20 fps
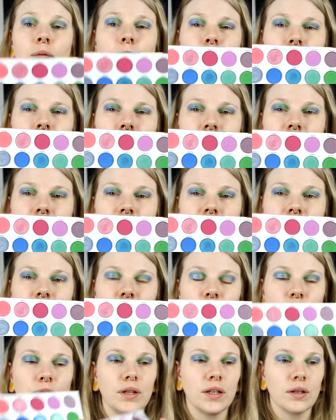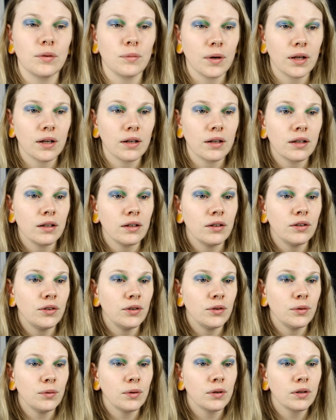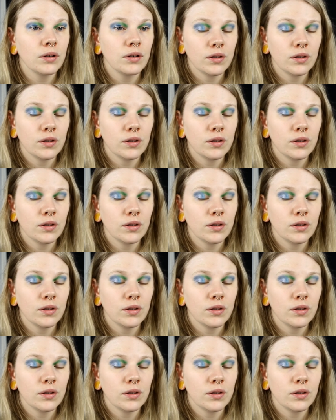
with this green one and do